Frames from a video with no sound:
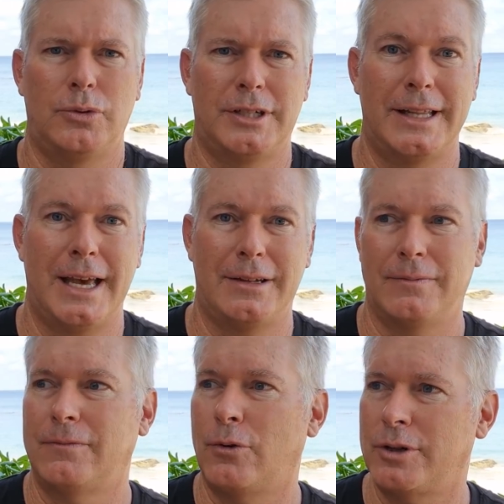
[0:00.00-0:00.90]
say that
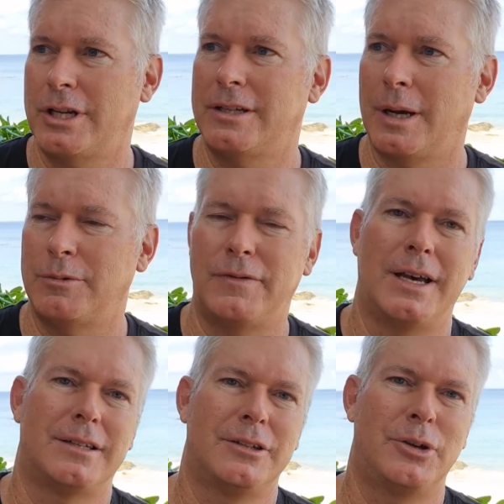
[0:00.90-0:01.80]
14 times
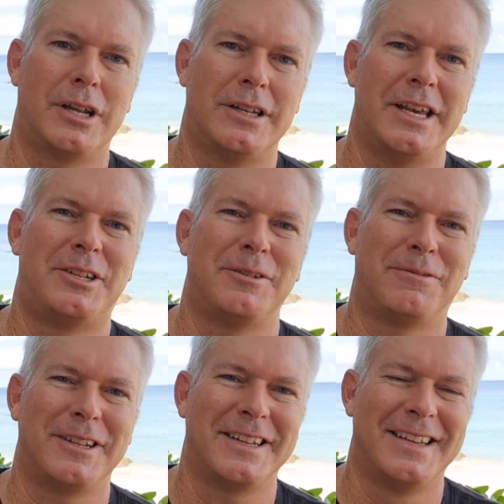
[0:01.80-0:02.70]
fast. You can
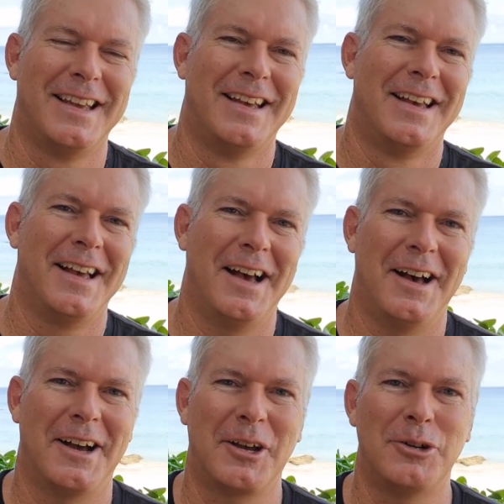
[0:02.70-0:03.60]
natively
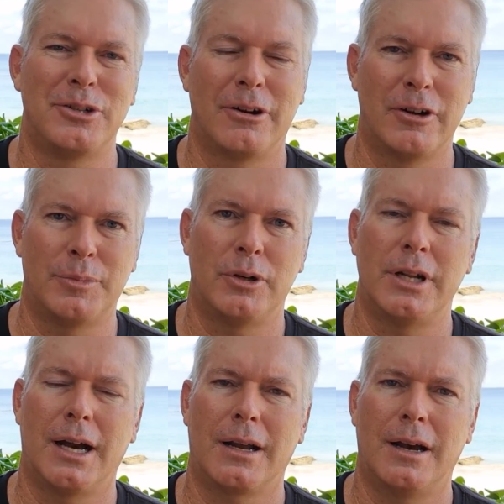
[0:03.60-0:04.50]
go to a
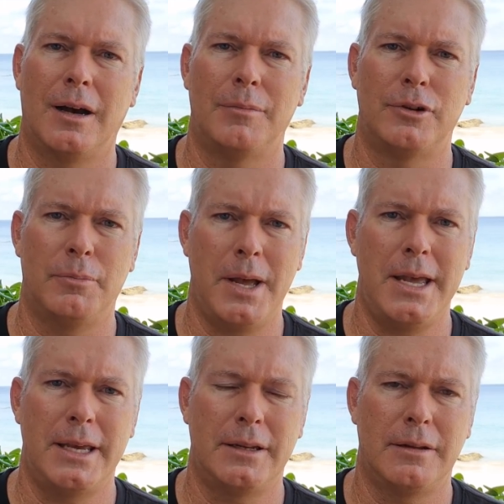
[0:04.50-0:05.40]
crypto.com
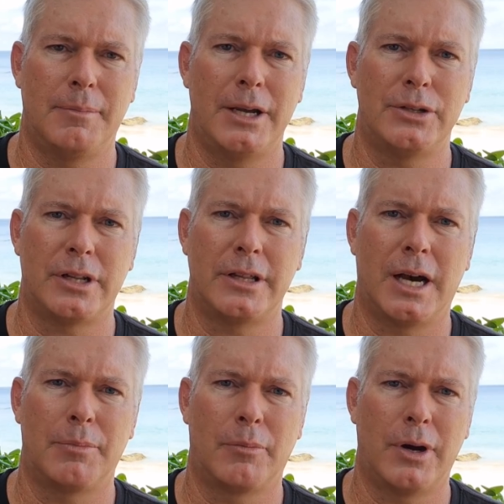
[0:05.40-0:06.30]
domain by using the
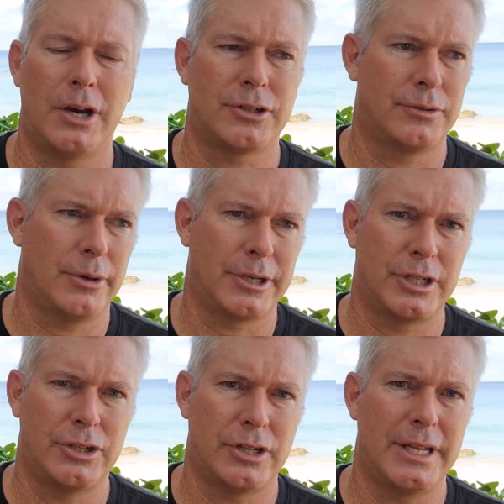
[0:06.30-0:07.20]
Opera browser, no
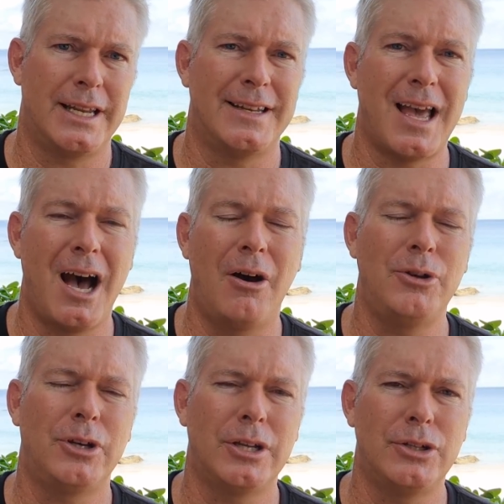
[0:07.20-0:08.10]
extension needed. Now
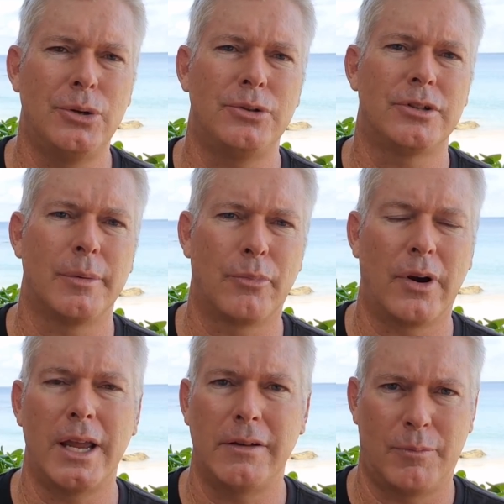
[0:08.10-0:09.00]
you can use the
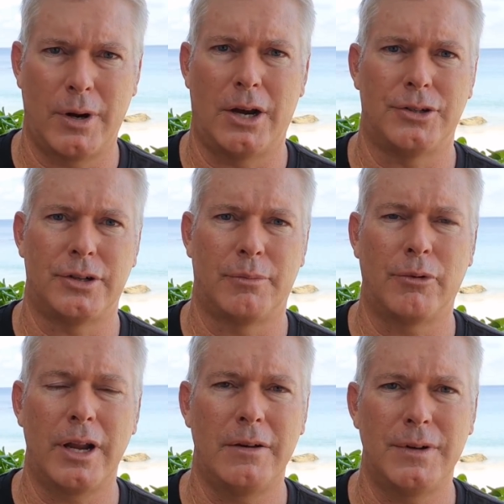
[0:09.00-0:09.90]
Brave browser,
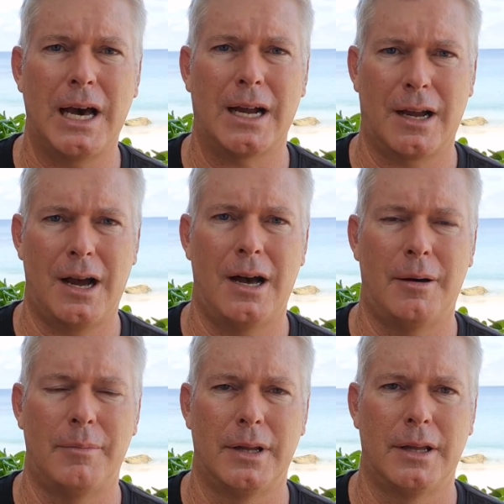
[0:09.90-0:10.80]

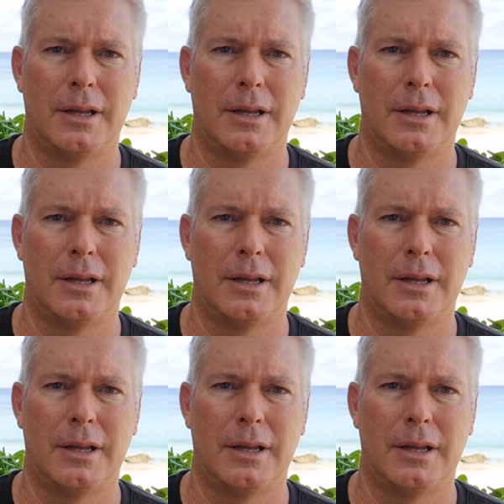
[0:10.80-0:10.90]
brave.com,